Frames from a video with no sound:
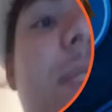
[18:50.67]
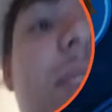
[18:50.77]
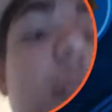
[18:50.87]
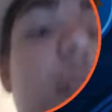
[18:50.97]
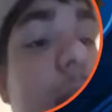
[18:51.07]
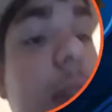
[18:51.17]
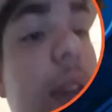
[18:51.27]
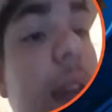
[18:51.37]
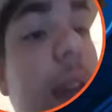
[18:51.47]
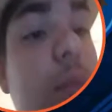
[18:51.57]
And we'll
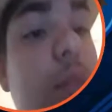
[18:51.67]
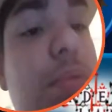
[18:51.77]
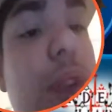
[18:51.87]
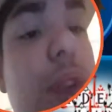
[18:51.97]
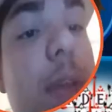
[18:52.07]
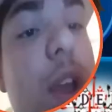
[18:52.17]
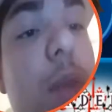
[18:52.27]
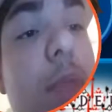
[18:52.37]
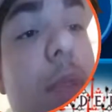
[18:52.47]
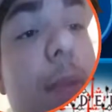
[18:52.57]
probably be able
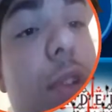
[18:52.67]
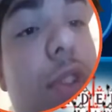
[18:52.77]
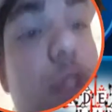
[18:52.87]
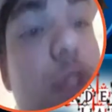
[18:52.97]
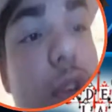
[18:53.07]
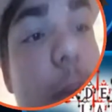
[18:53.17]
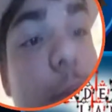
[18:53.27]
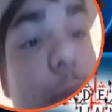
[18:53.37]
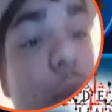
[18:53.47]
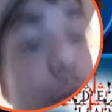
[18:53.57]
to do a couple more
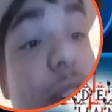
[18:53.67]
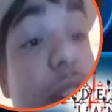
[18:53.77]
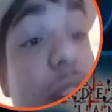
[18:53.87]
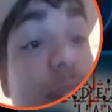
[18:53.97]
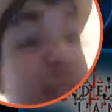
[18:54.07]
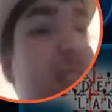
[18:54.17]
videos and then we're